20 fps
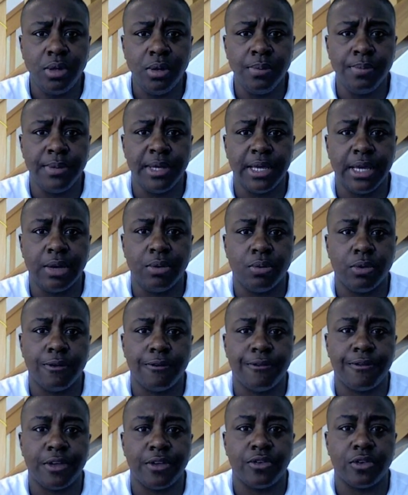Begin with
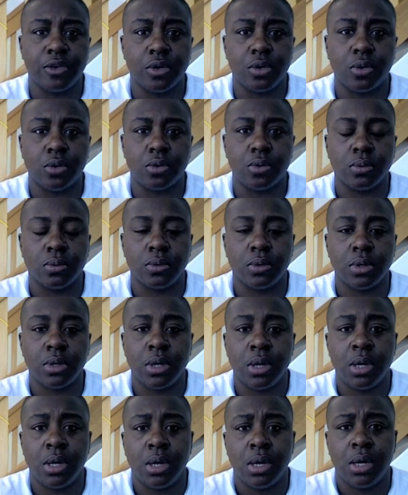physical.
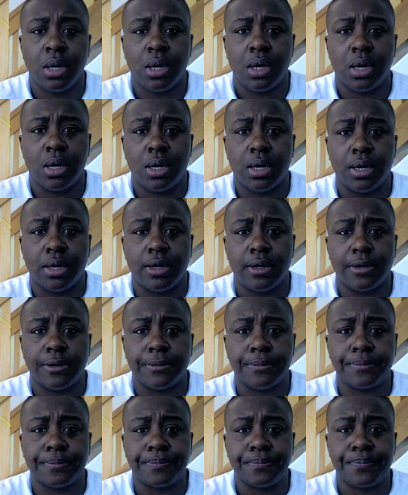
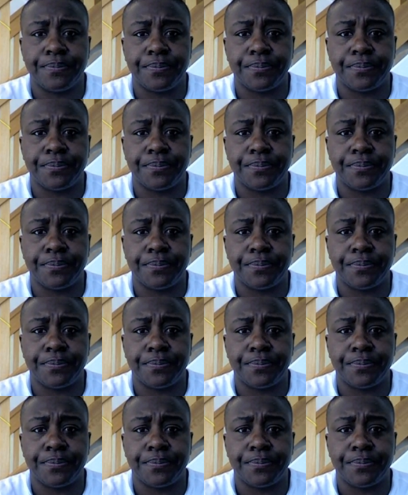Um,